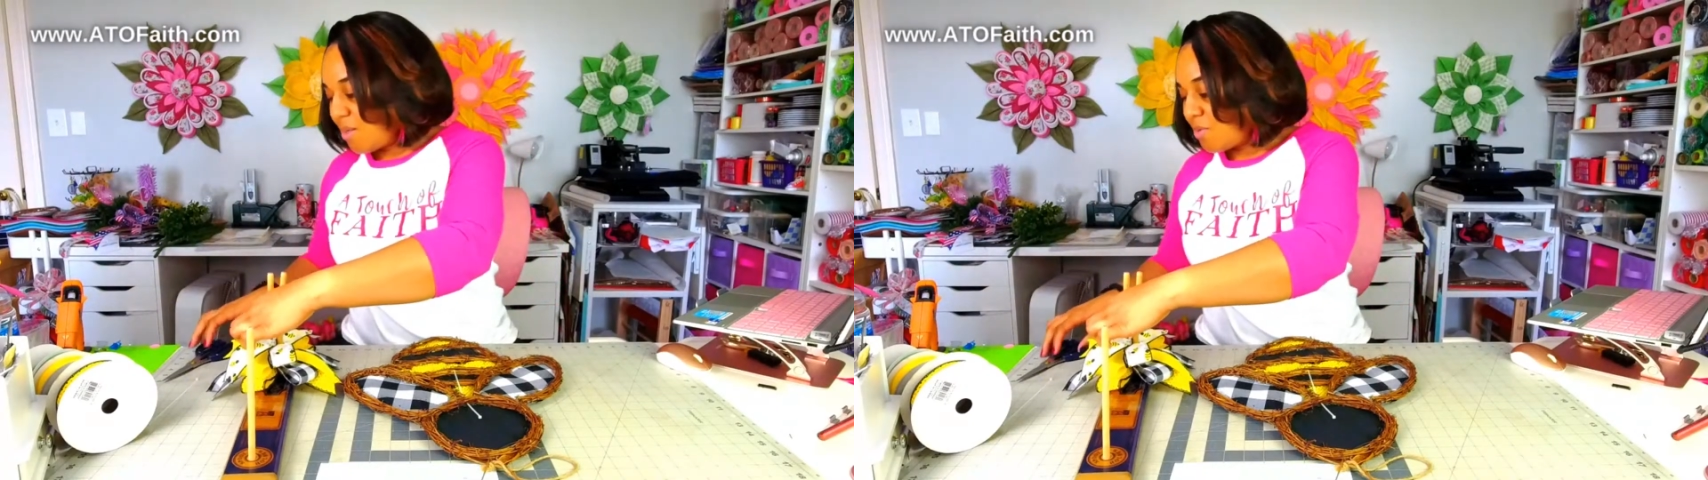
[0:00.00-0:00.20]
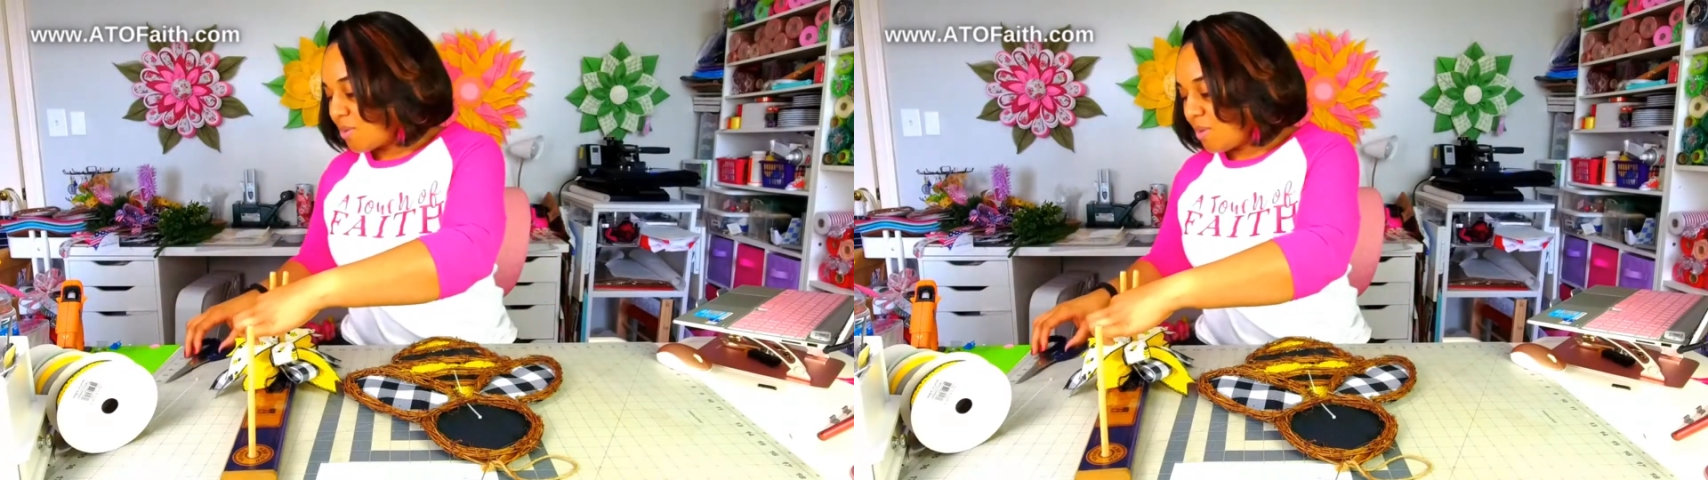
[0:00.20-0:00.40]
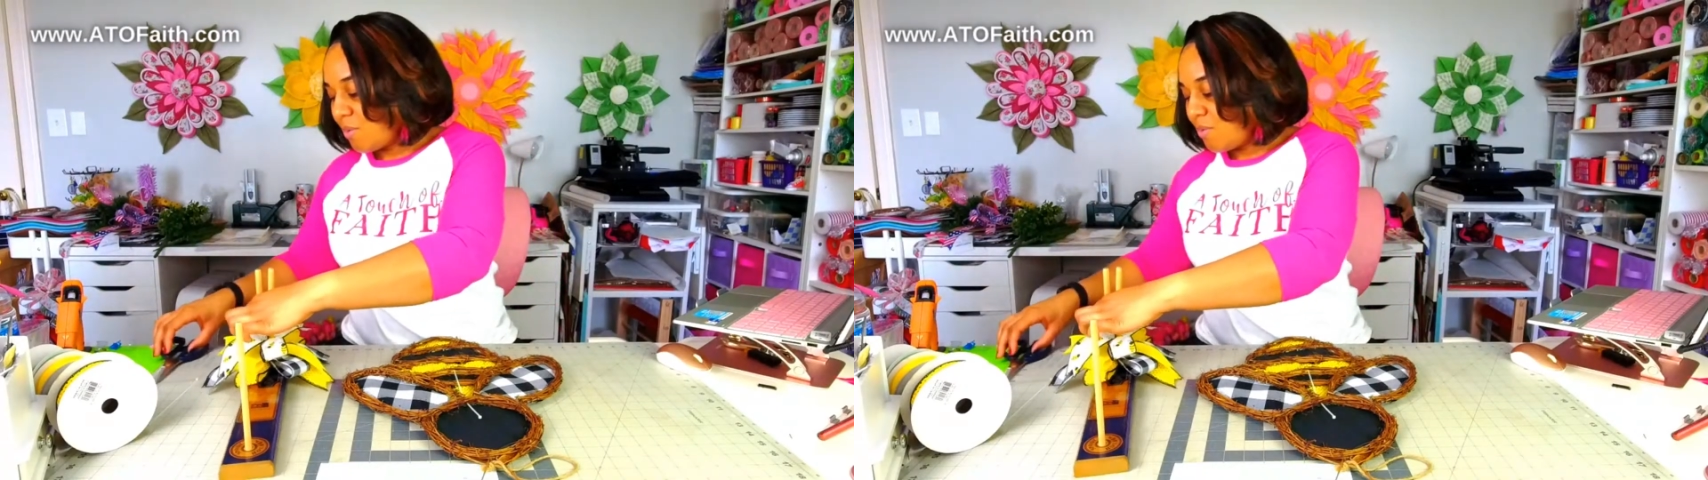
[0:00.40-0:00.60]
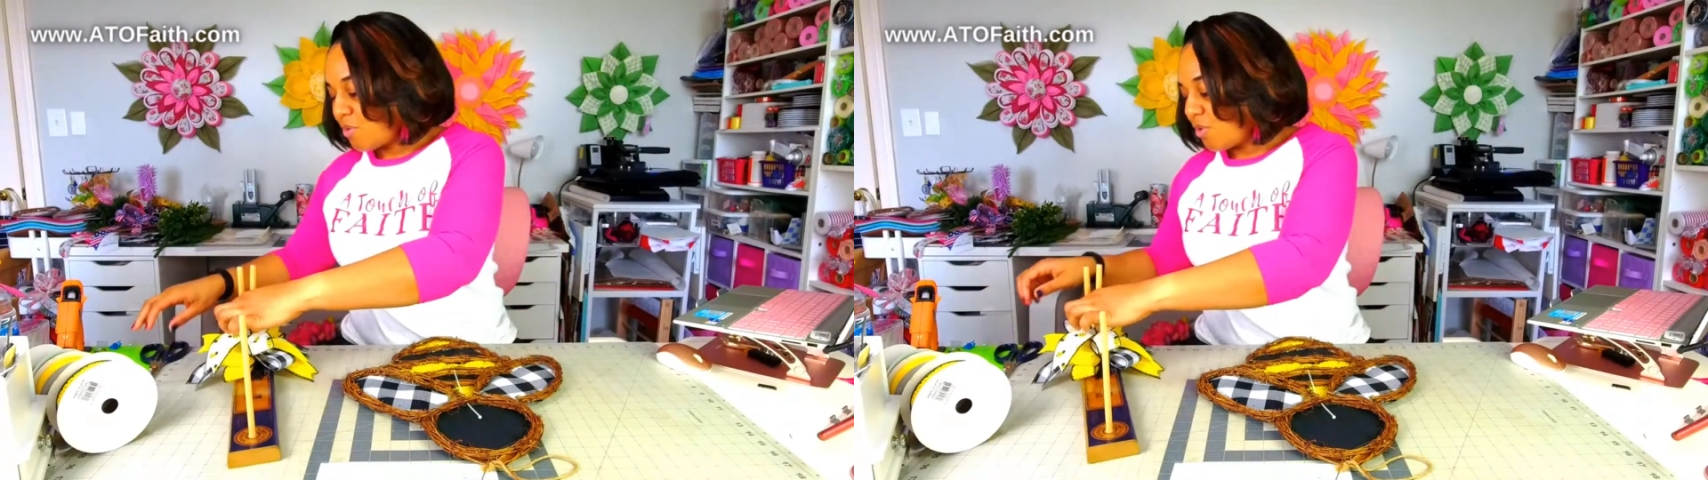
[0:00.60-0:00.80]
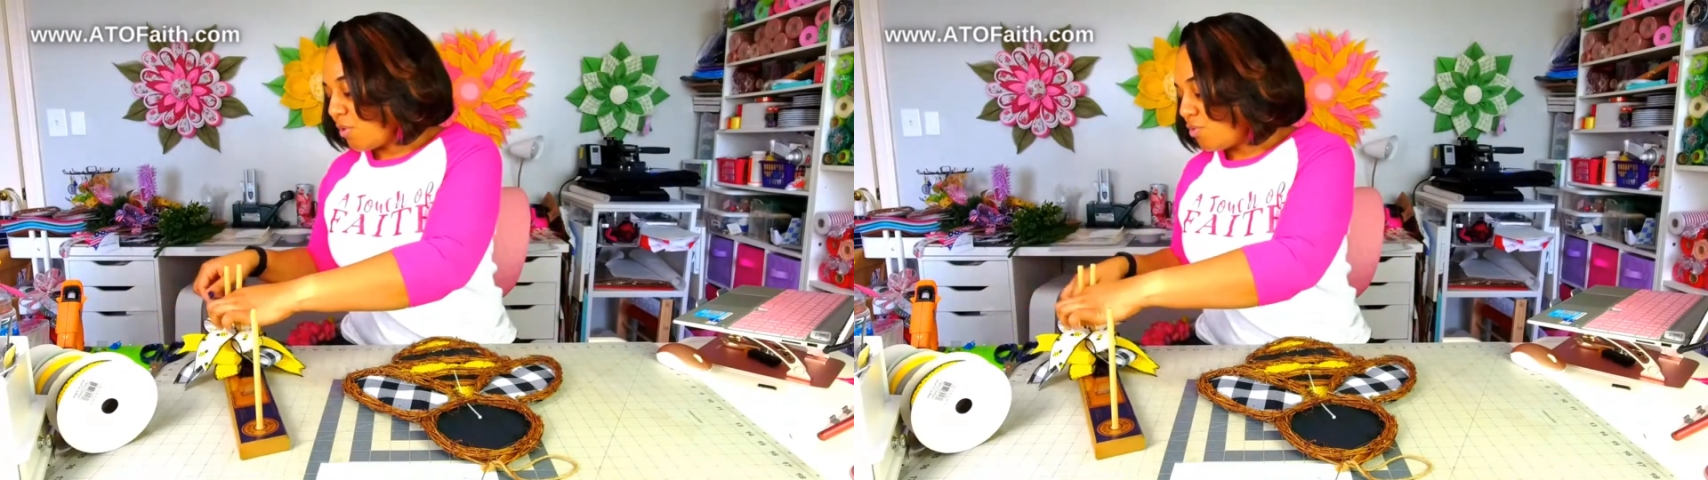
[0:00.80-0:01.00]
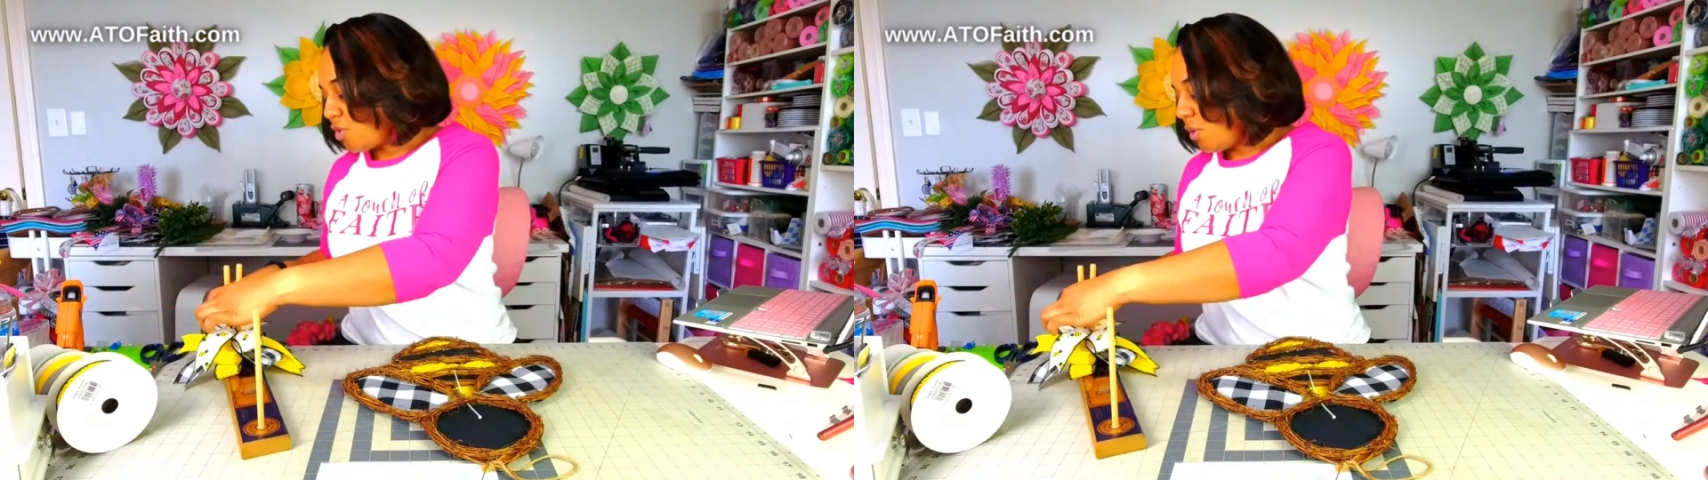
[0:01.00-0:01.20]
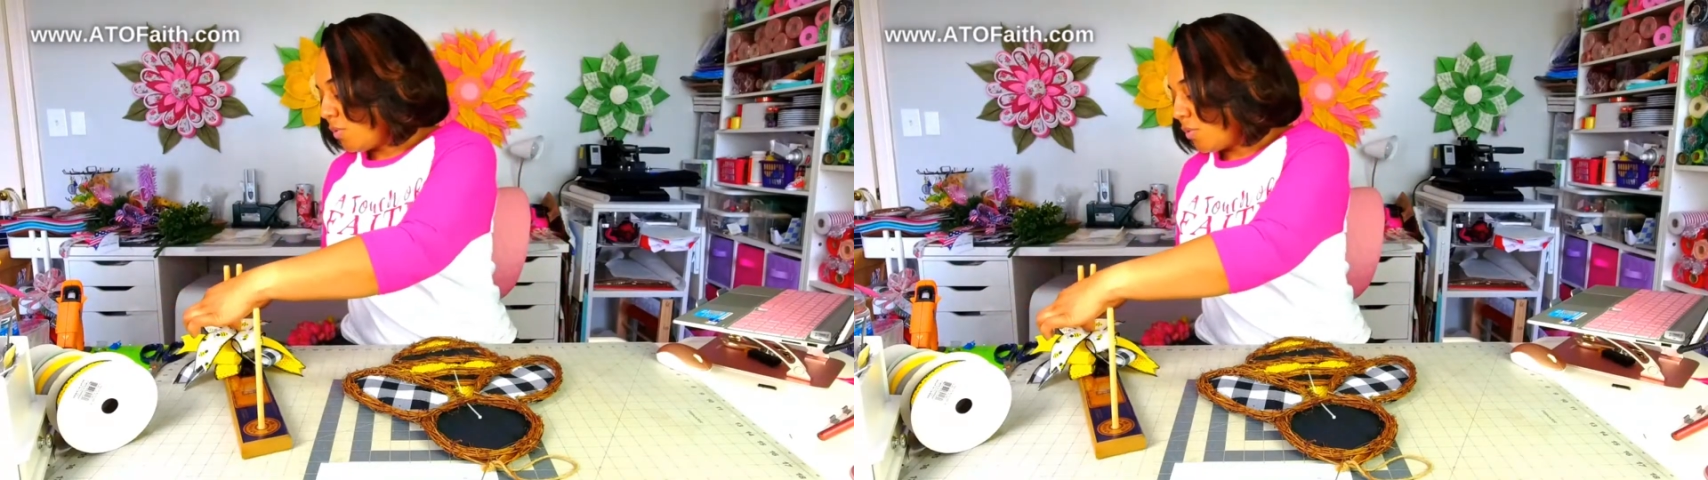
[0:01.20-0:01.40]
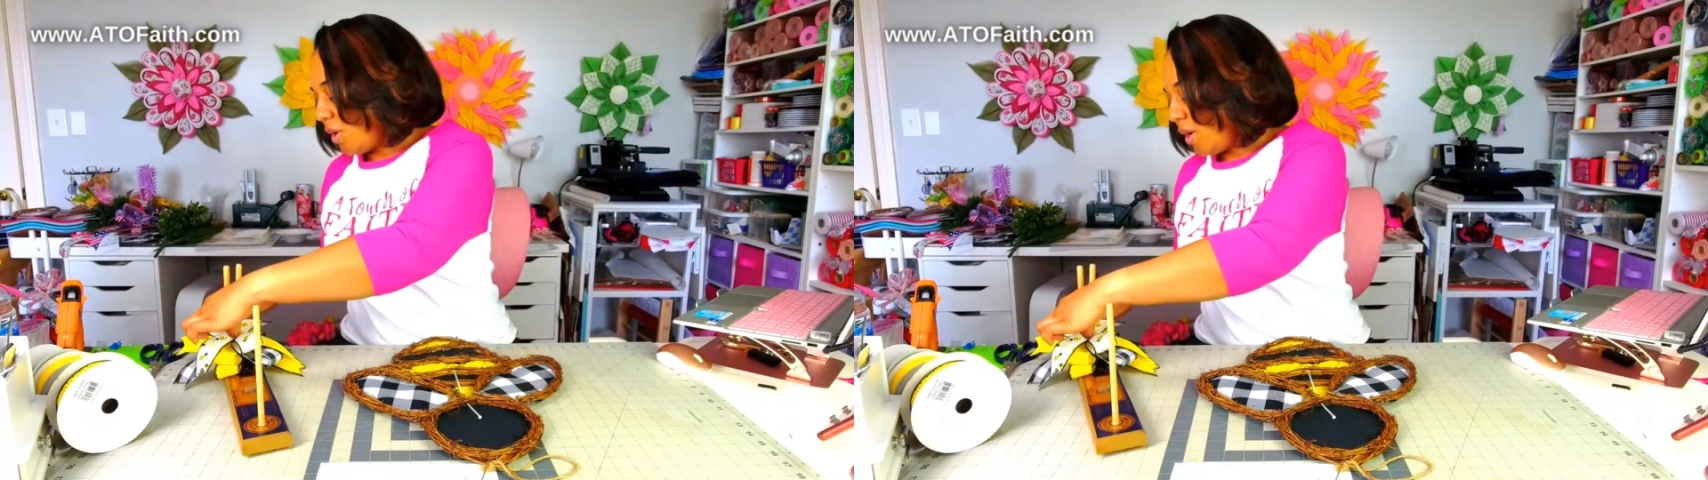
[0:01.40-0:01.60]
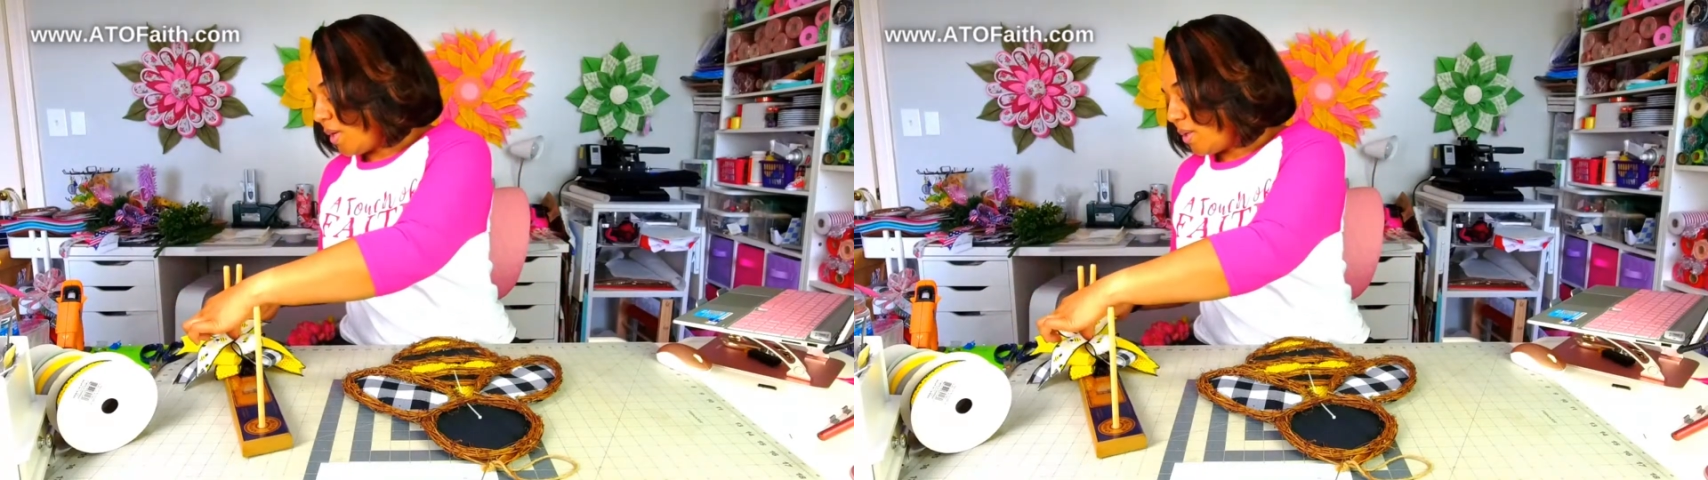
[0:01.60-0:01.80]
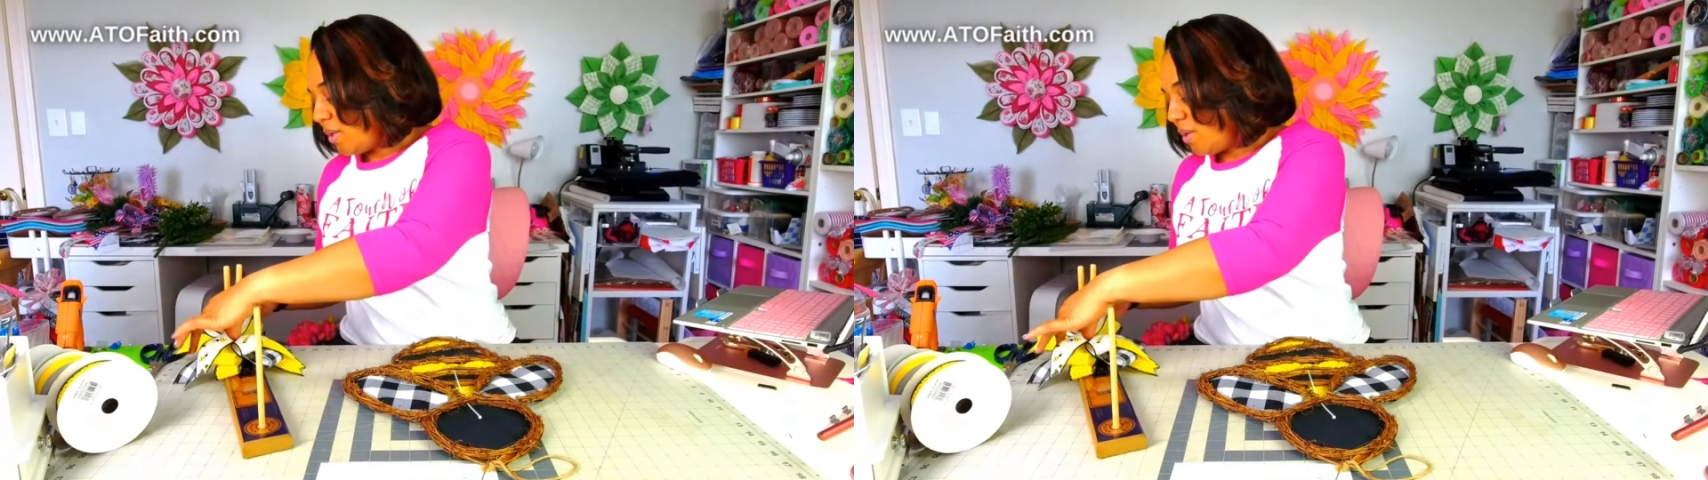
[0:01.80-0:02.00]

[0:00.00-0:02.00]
those loans are no joke, right?